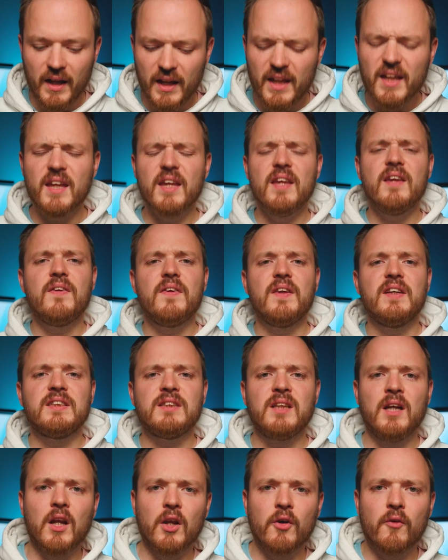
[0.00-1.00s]
In this
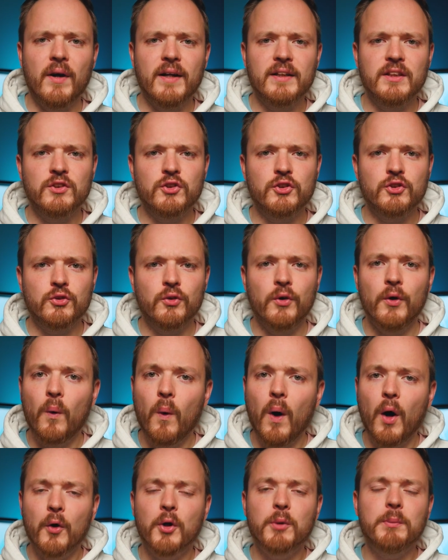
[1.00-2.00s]
color grading tutorial,
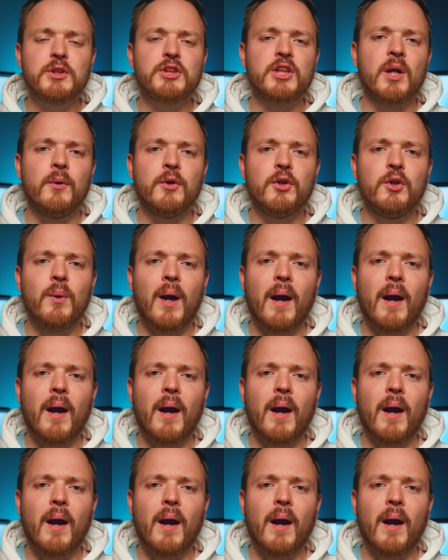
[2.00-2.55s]
I'm gonna be showing you